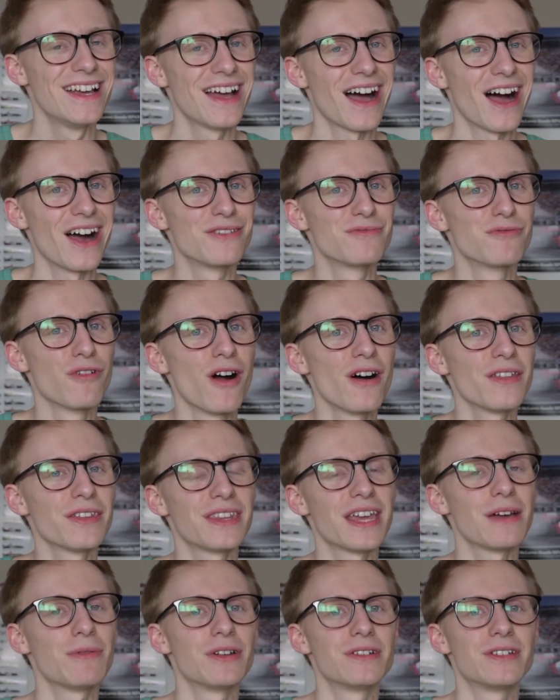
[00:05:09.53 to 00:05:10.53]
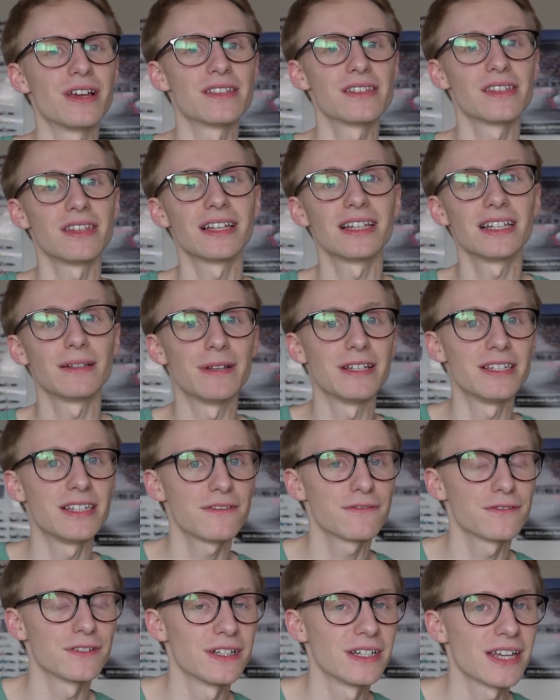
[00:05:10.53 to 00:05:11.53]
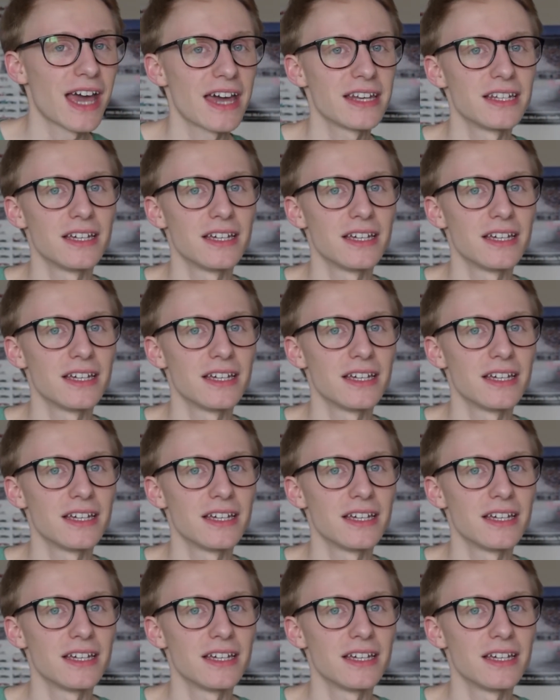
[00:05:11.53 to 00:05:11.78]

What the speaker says: I'd rather they would have done something a little bit different and had